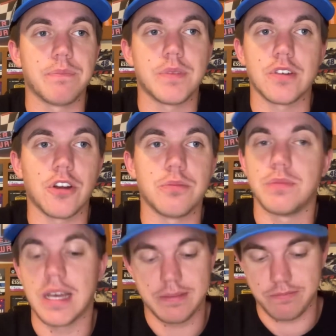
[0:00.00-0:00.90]
So
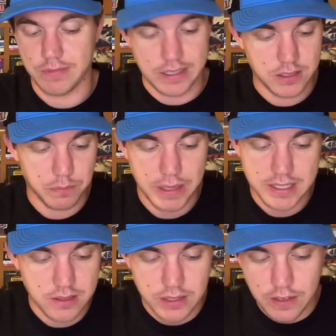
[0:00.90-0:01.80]
that's
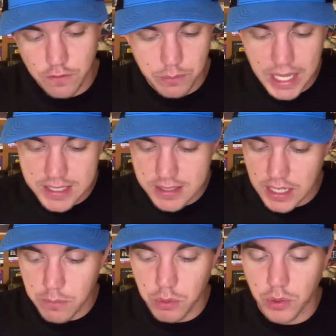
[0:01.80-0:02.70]
basically it from that
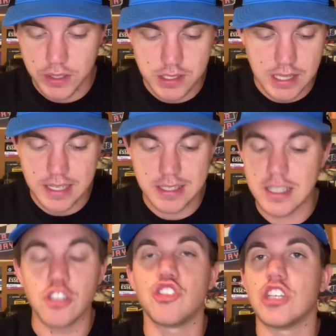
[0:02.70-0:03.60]
standpoint. That's
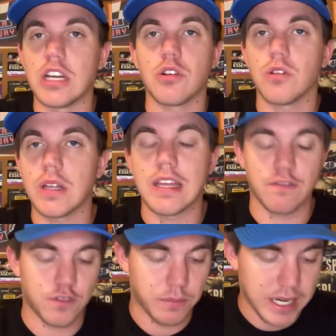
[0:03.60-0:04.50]
the general
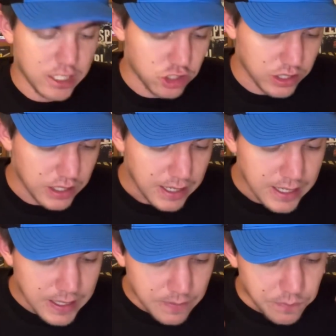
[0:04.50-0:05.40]
information.
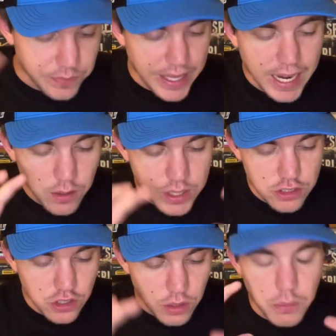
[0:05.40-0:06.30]
Now
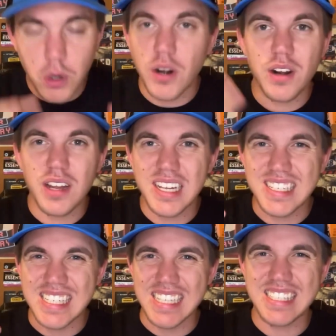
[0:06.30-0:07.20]
into the more
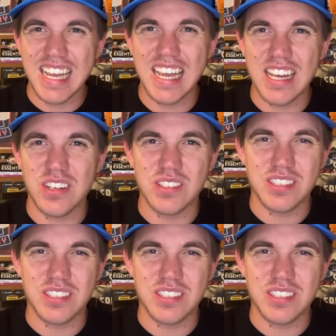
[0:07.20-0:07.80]
detailed